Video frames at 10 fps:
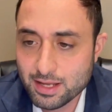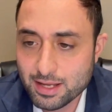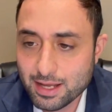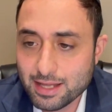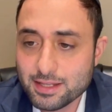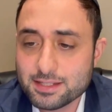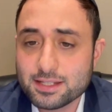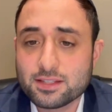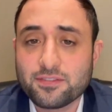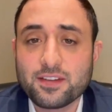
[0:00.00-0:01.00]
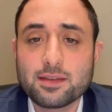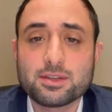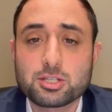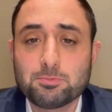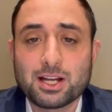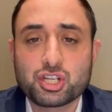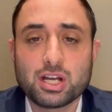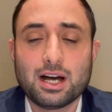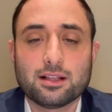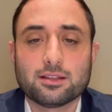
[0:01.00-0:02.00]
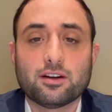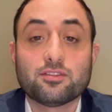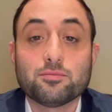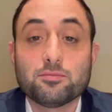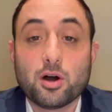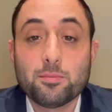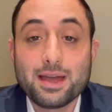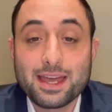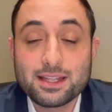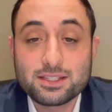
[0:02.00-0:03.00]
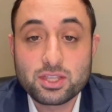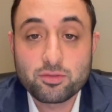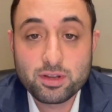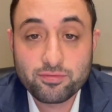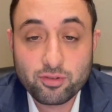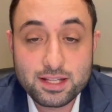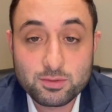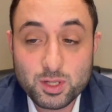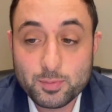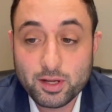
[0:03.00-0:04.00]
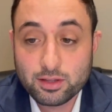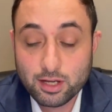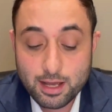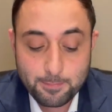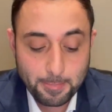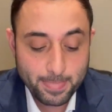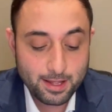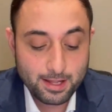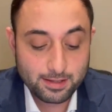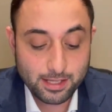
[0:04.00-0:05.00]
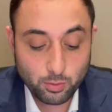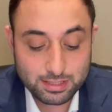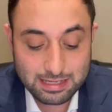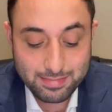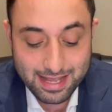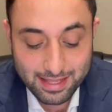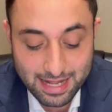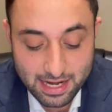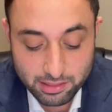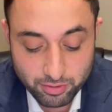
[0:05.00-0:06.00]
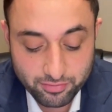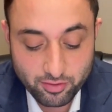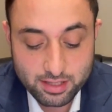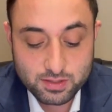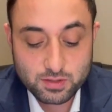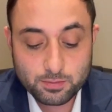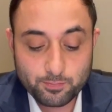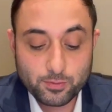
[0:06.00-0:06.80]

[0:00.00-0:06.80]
And this is the famous mashal of a man's three friends. Once upon a time, there was a man that had three friends.